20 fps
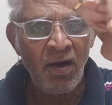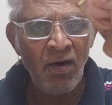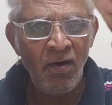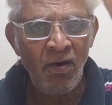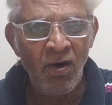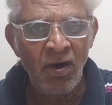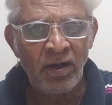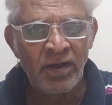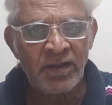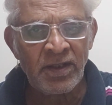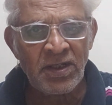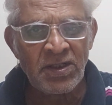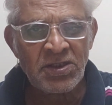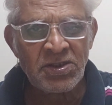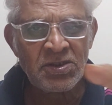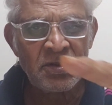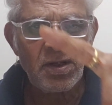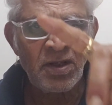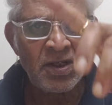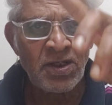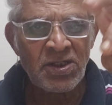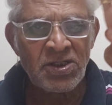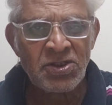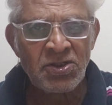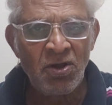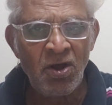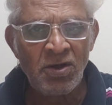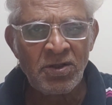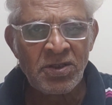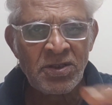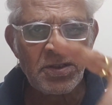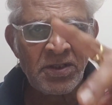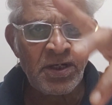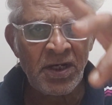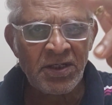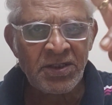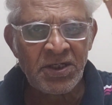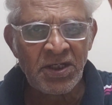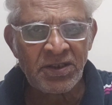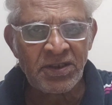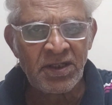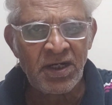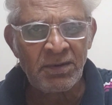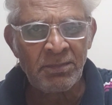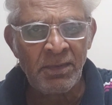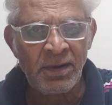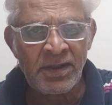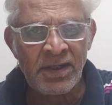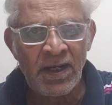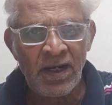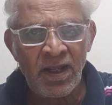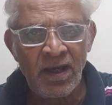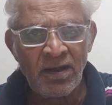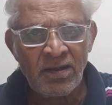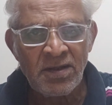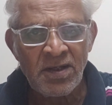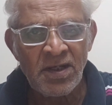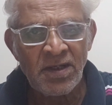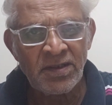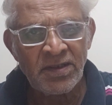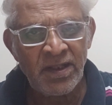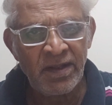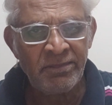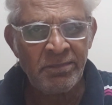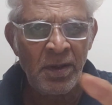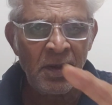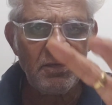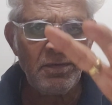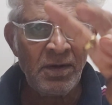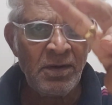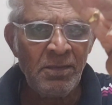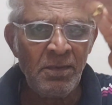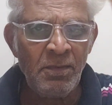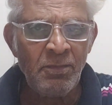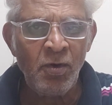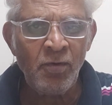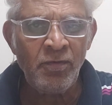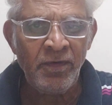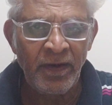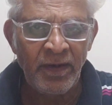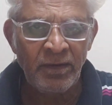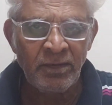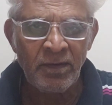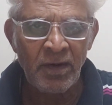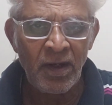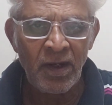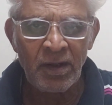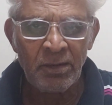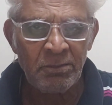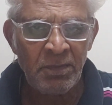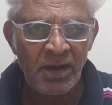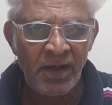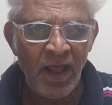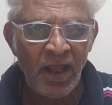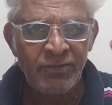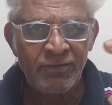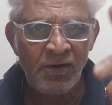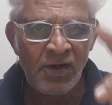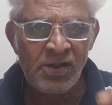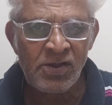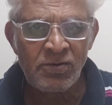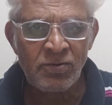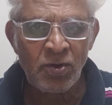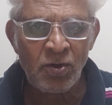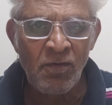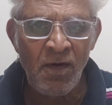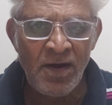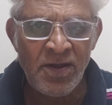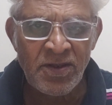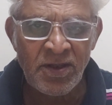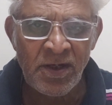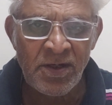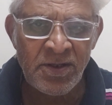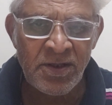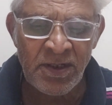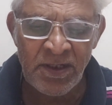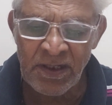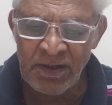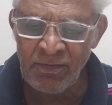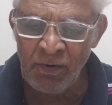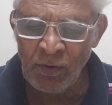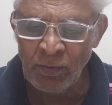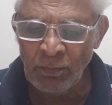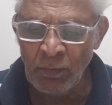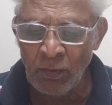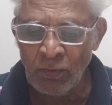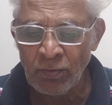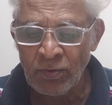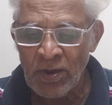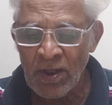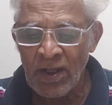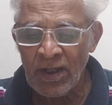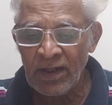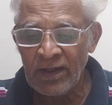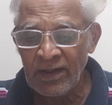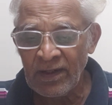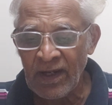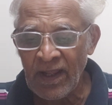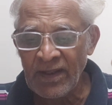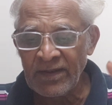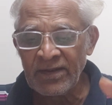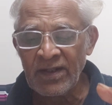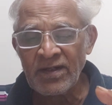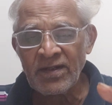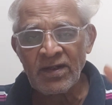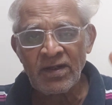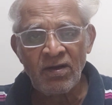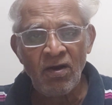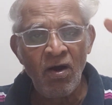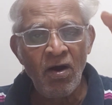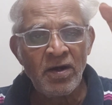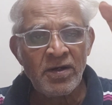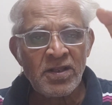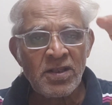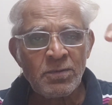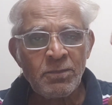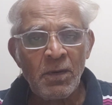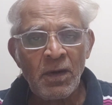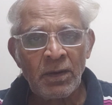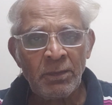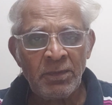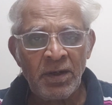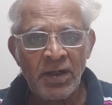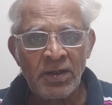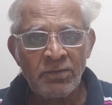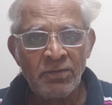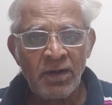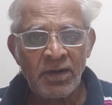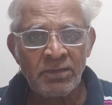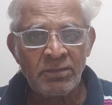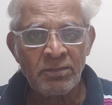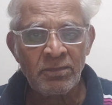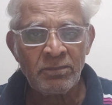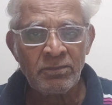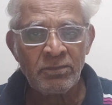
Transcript: All other stars in the Nakshatra Mandala, they may be moving. But as far as Dhruva is concerned, he won't move. Like that, the God is permanent one.